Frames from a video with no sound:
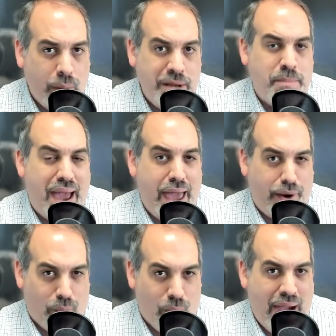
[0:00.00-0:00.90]

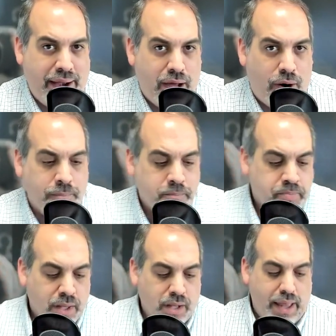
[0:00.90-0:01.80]
windbag rhino
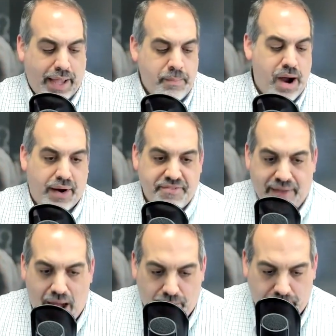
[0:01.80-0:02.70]
like Mary
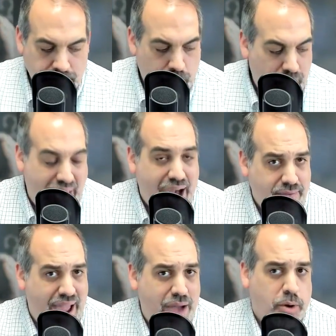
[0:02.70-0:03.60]
Fallin. But we
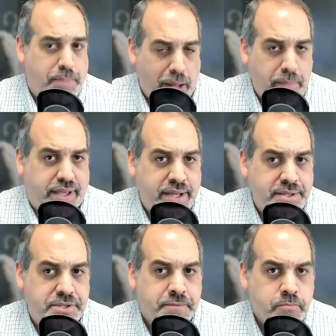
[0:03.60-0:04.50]
have had
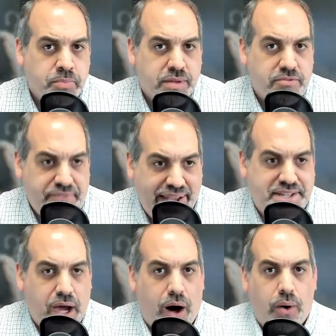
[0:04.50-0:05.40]
Republicans
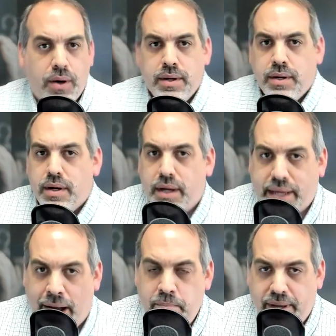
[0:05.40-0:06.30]
veto
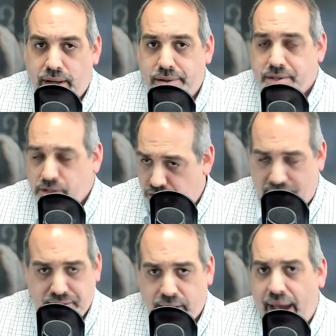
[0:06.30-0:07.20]
gun bills
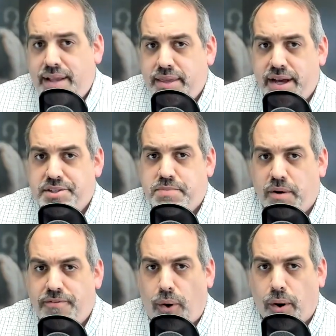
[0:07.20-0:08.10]
just like this
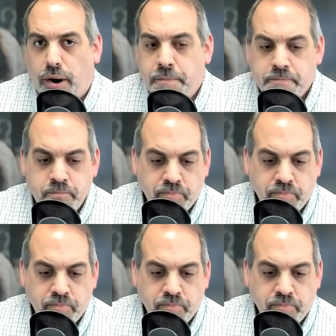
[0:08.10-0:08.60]
before.